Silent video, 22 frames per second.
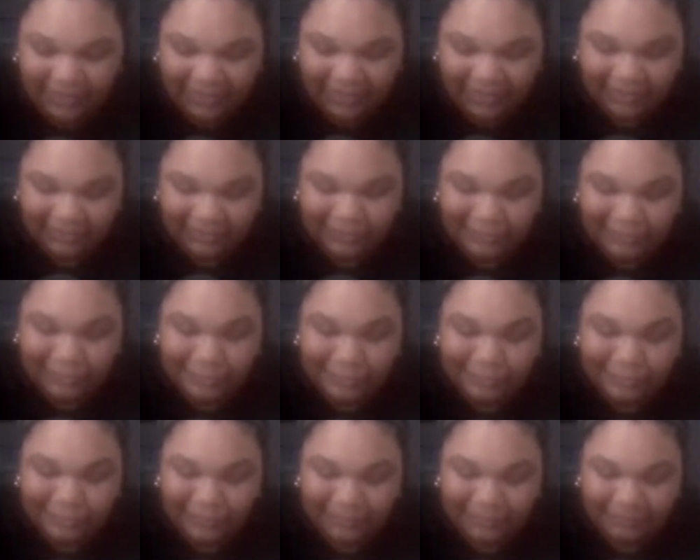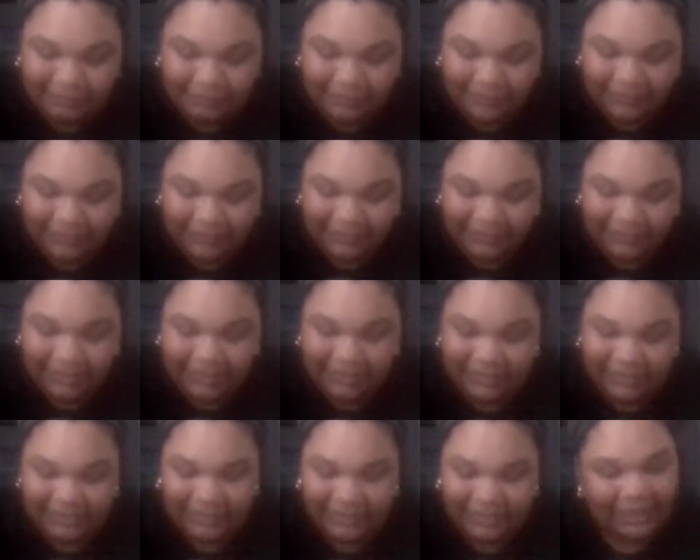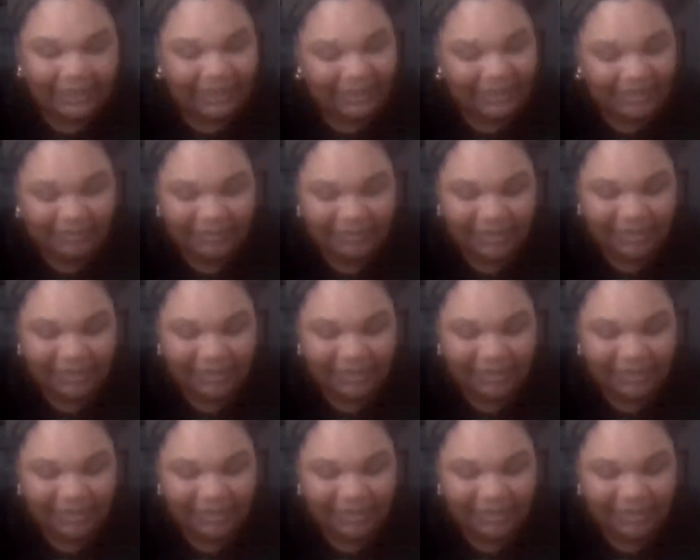It is the eucalyptus and lime